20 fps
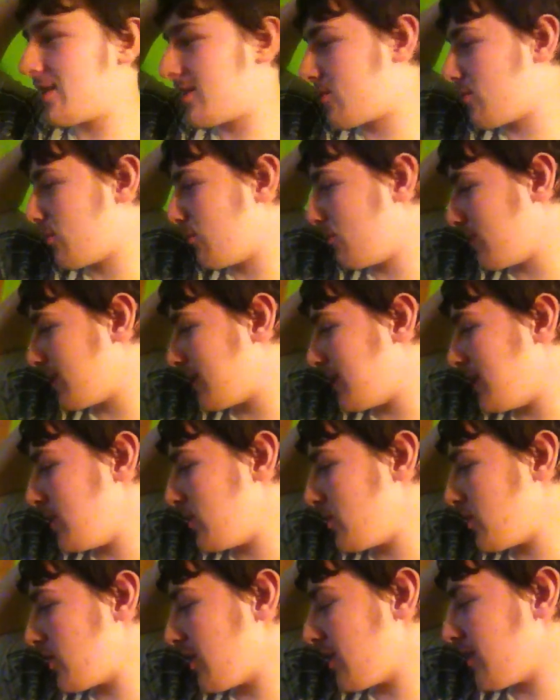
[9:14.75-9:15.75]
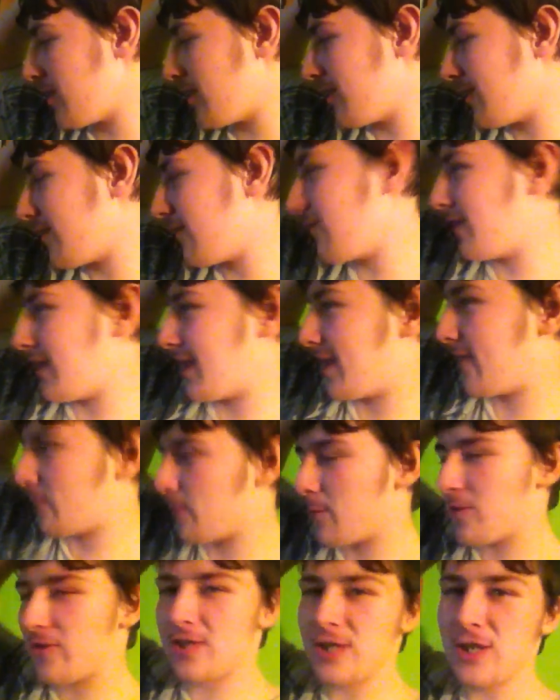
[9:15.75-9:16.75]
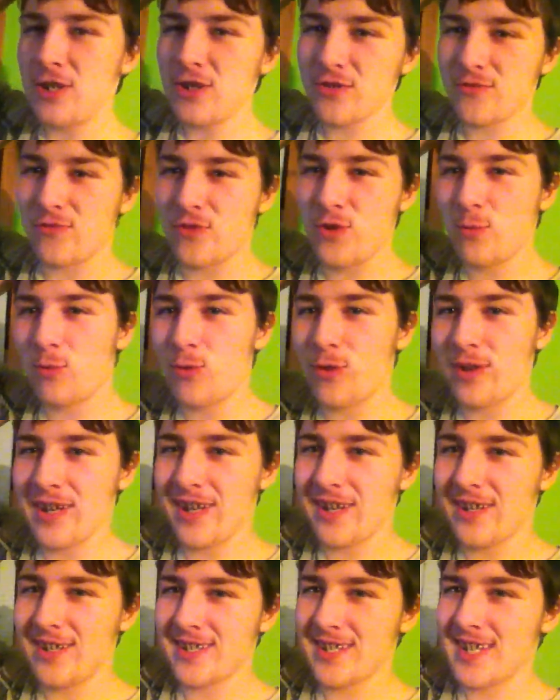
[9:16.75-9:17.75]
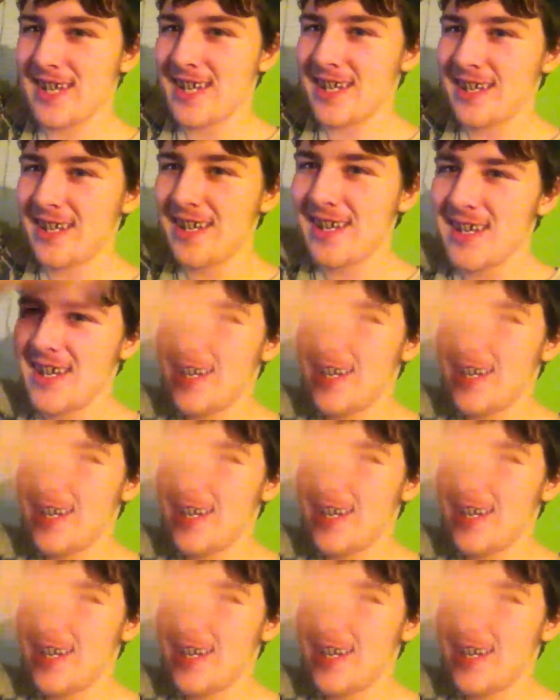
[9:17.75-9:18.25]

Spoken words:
To a teacher, like, from a teacher's viewpoint, I understand